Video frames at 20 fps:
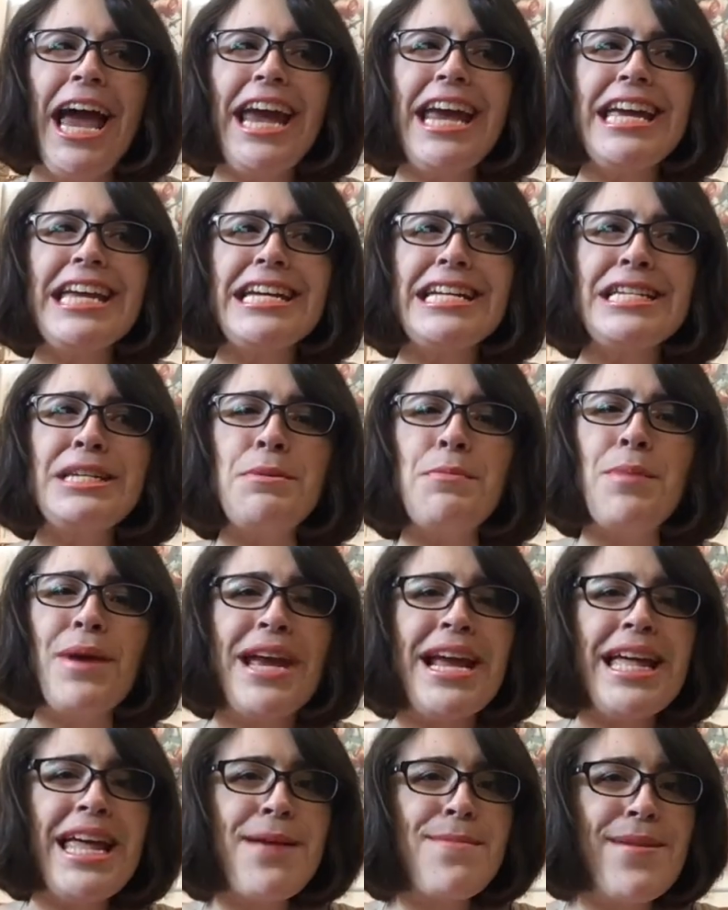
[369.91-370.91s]
And
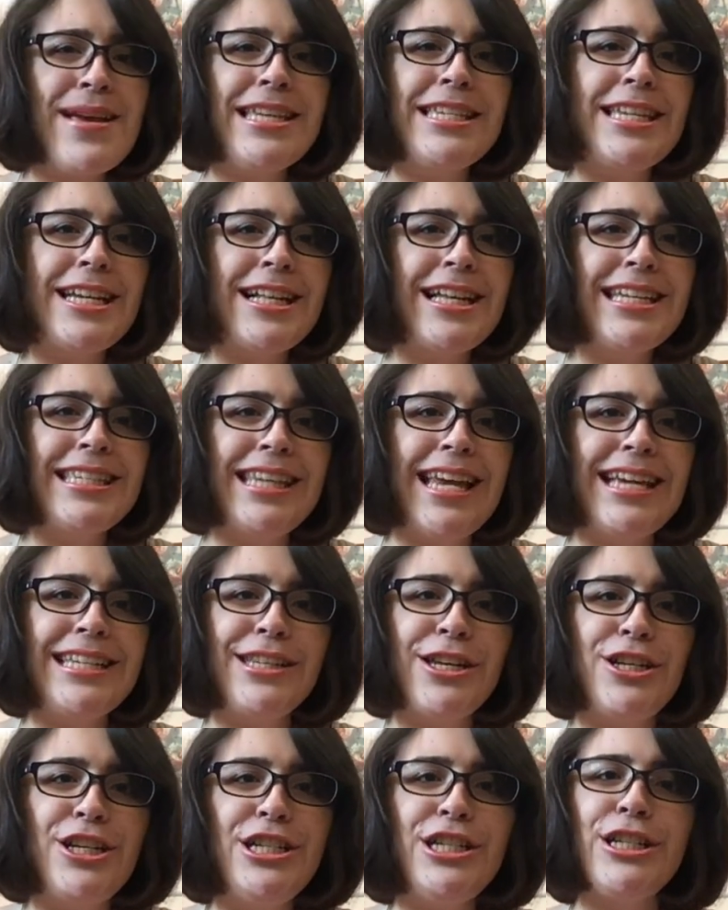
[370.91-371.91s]
Bayleigh basically says
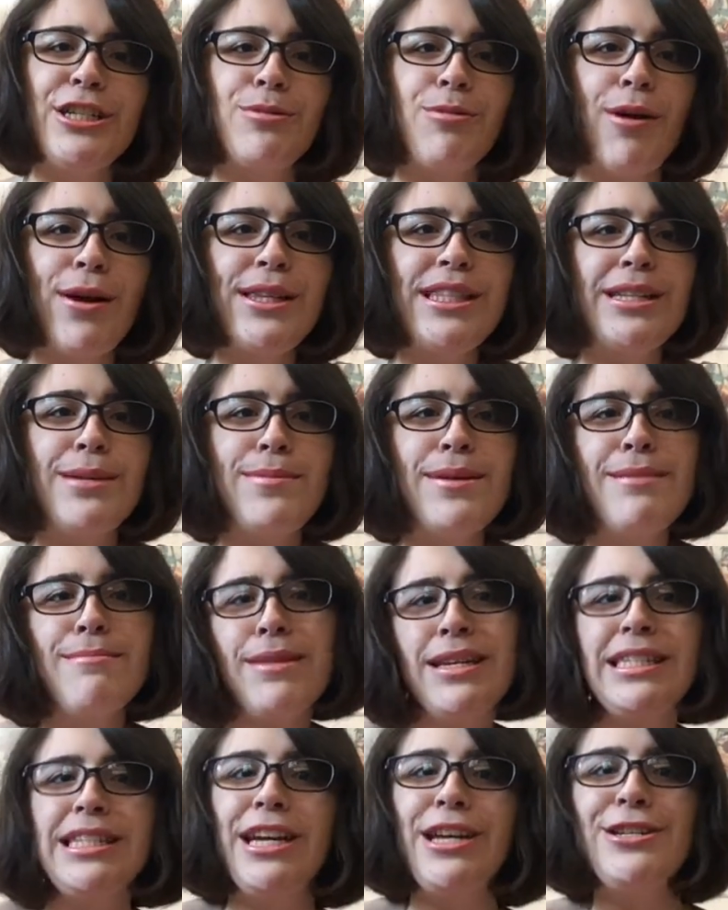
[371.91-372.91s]
that she just wants to be
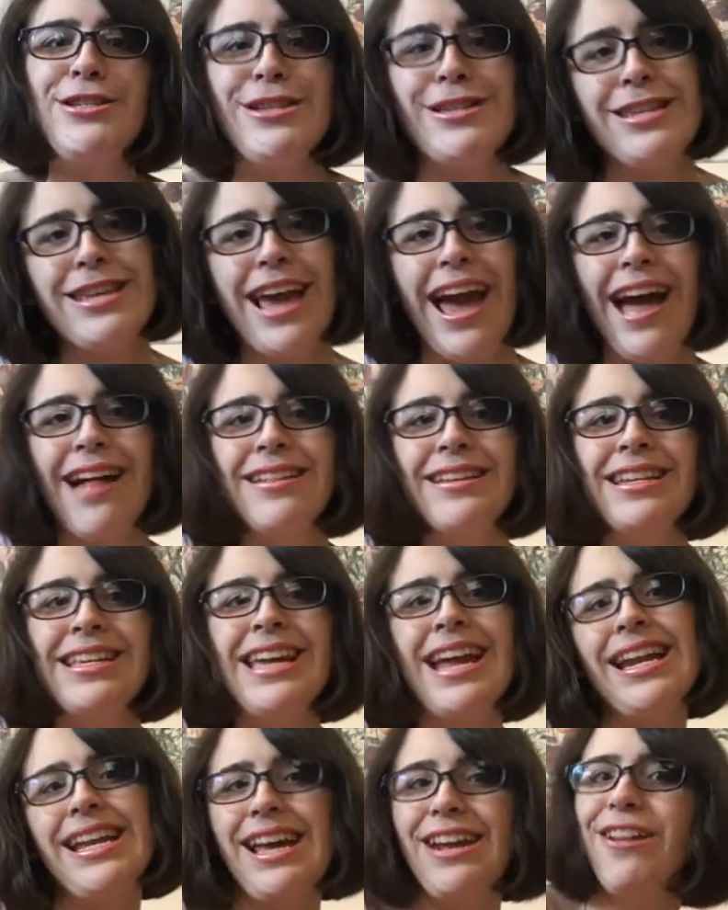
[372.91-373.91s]
Miss
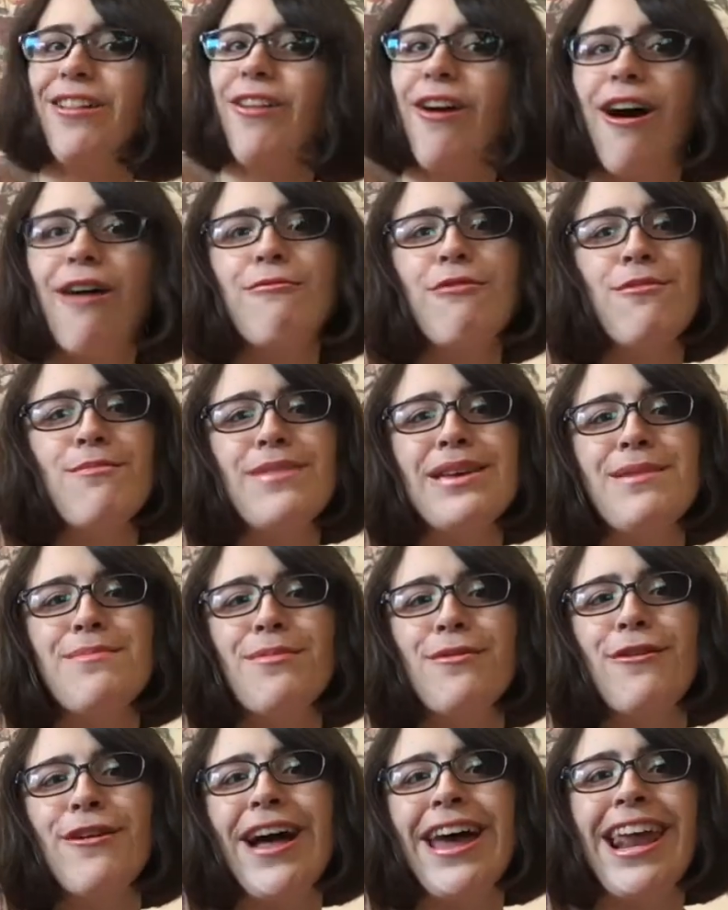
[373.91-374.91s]
Congeniality and get along with
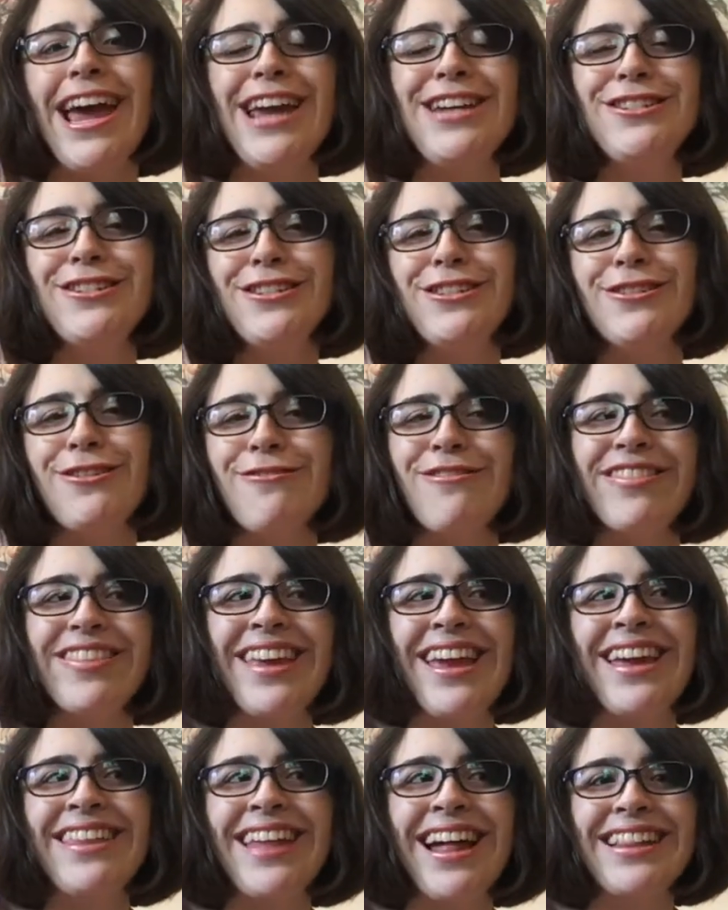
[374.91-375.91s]
people. And I just don't
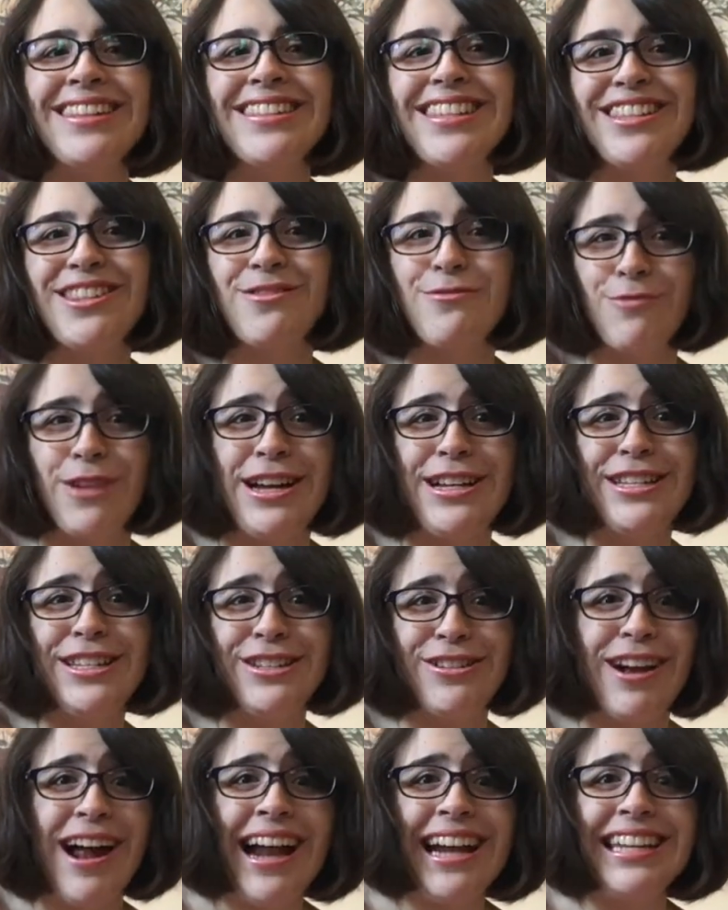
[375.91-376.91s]
think that's like the right
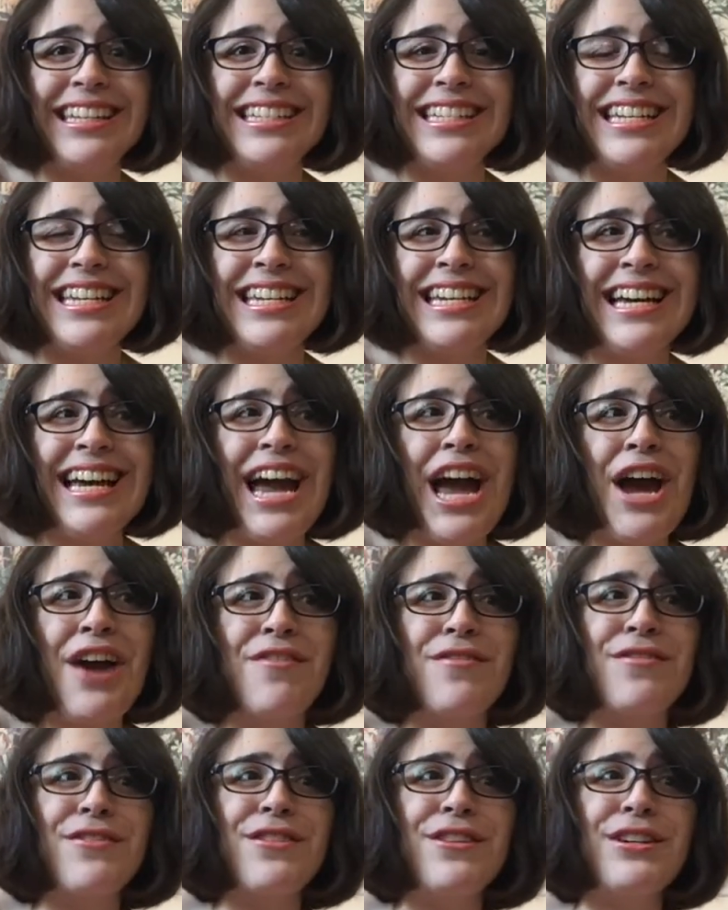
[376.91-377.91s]
strategy
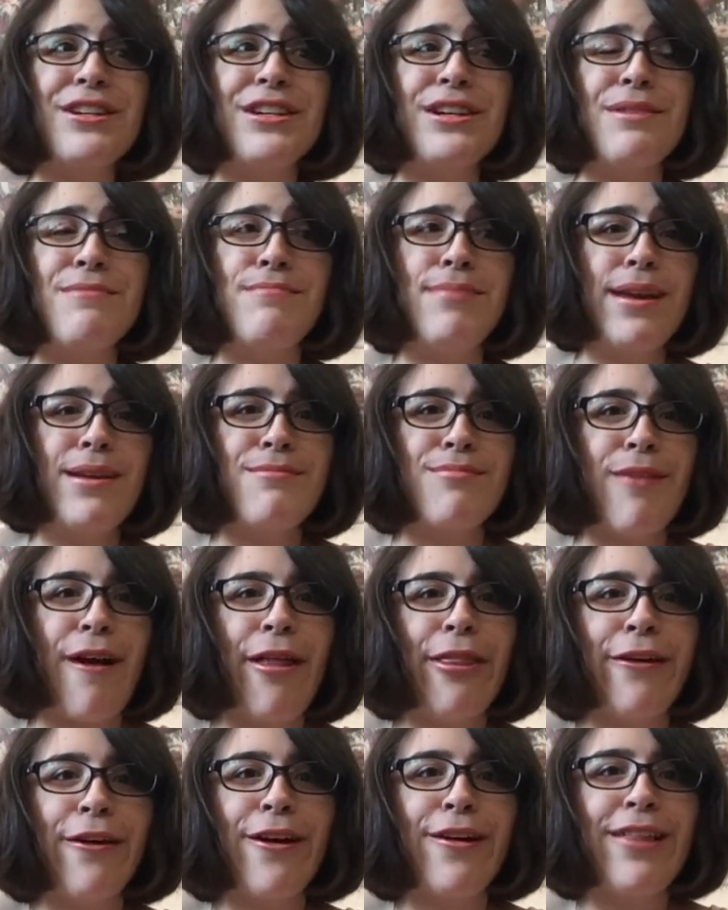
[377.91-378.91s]
for Big
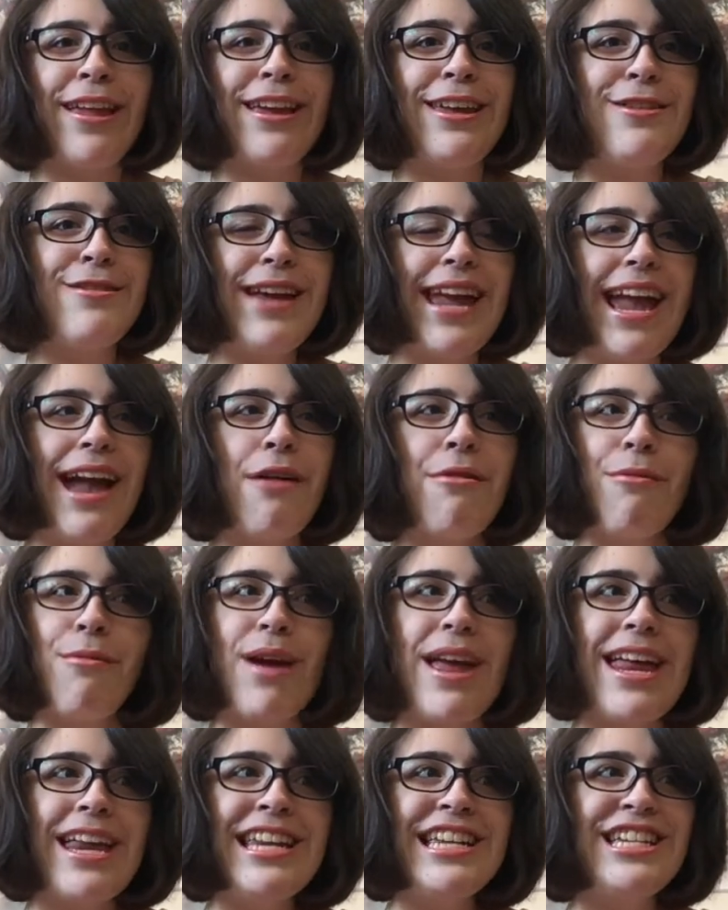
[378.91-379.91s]
Brother. Like, you can't
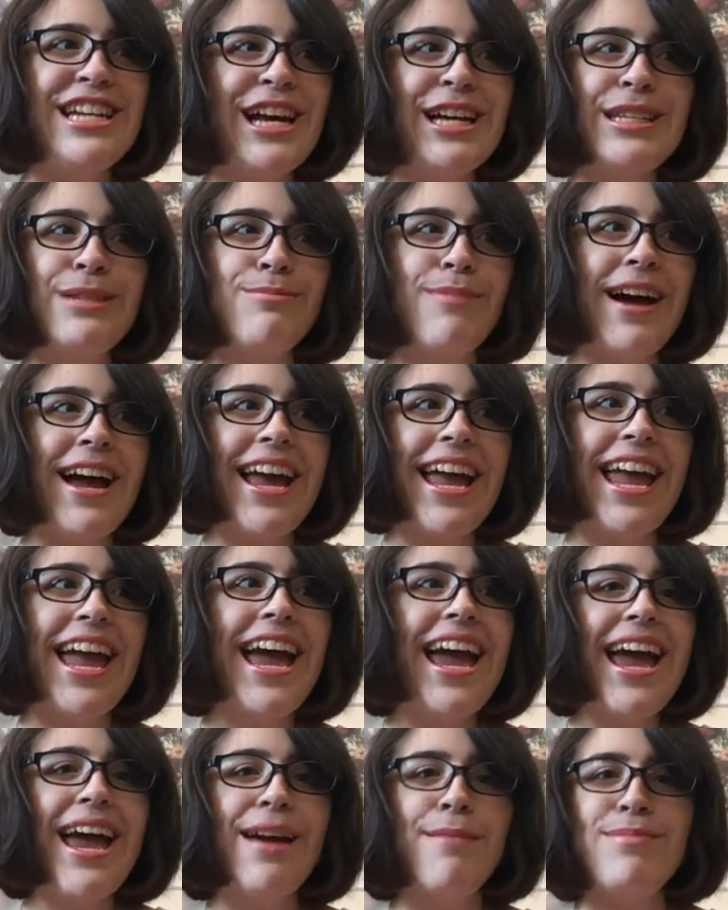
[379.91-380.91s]
win just by
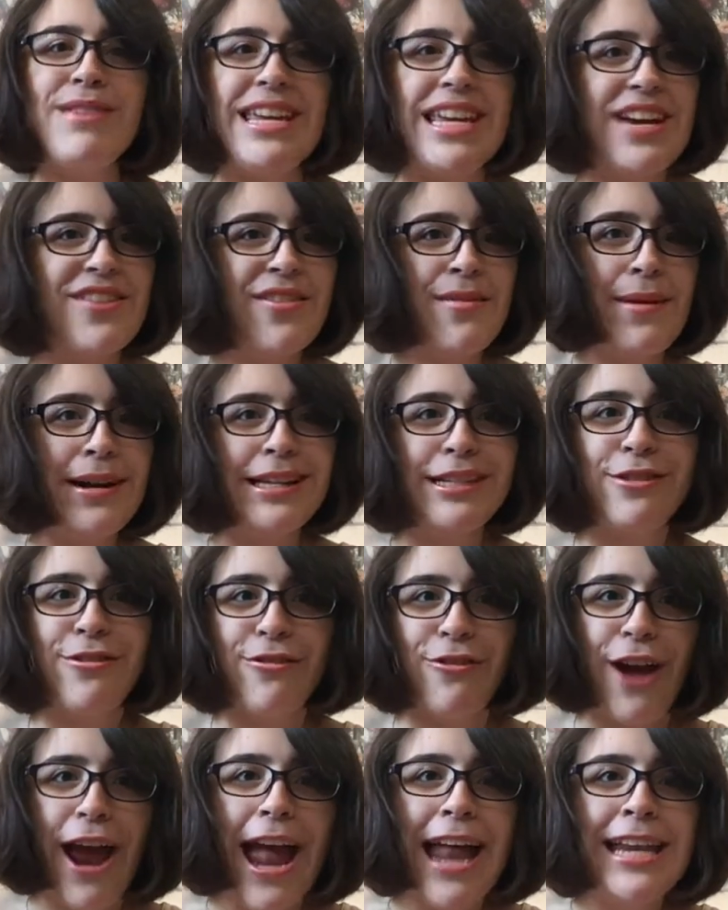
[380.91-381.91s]
being everybody's
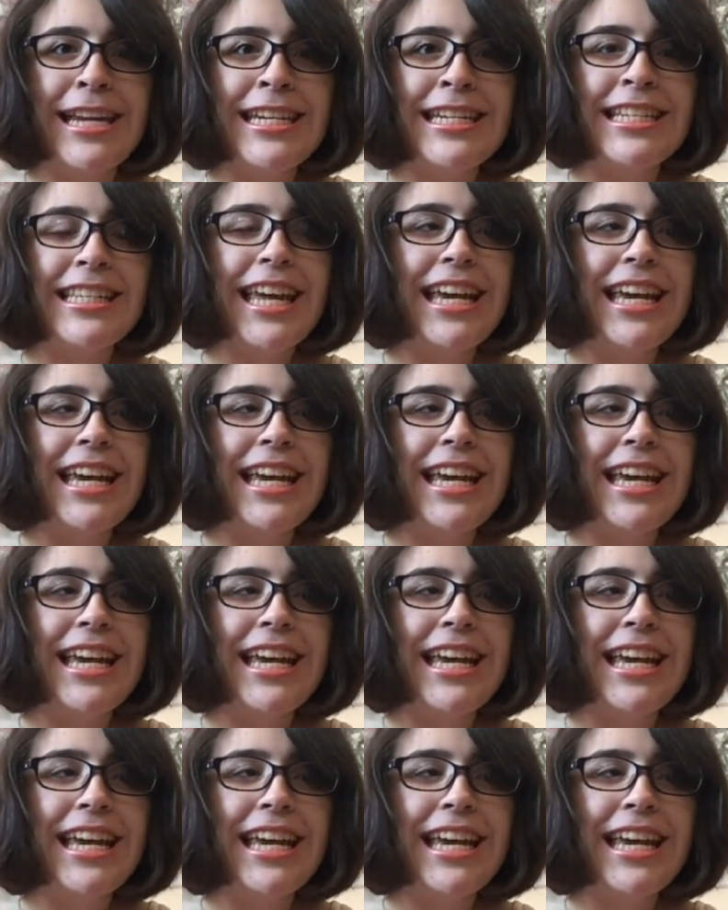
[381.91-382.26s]
friend.